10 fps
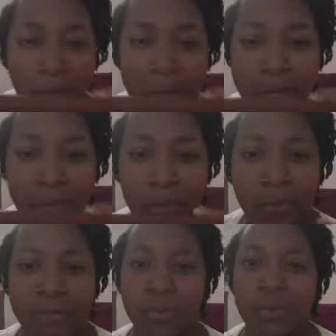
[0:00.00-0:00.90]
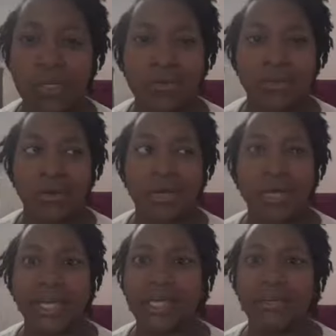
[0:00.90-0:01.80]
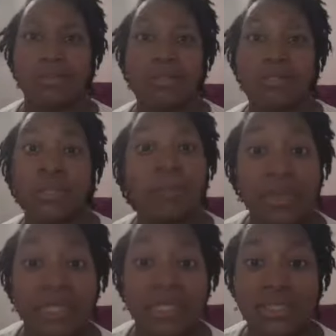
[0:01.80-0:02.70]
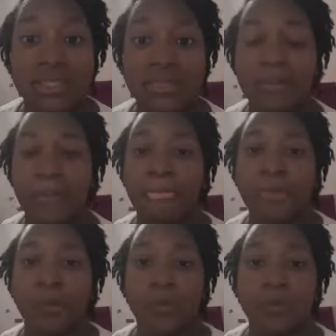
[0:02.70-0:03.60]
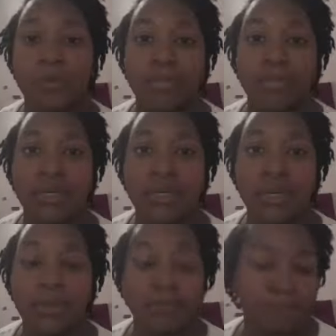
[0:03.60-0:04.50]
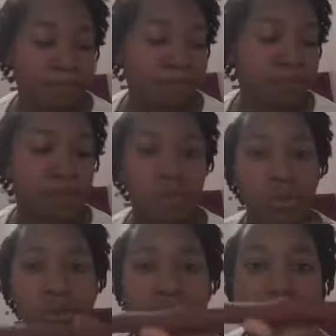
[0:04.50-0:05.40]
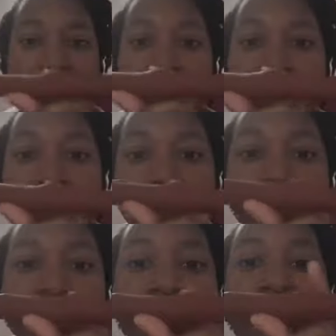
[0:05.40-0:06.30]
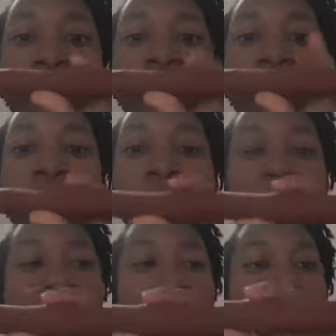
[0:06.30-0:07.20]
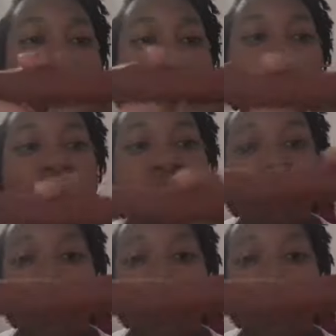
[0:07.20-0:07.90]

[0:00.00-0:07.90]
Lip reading: my goal for whenever I end up stopping this would be this knot. This is the first